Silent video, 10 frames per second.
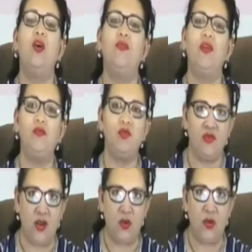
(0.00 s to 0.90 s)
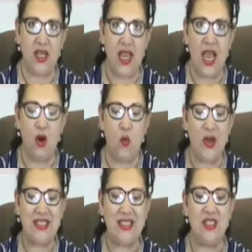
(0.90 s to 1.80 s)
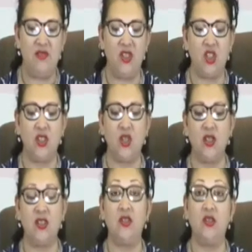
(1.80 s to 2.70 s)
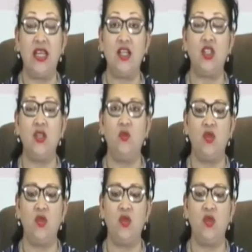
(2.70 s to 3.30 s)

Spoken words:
filmed following our Western Division consultation,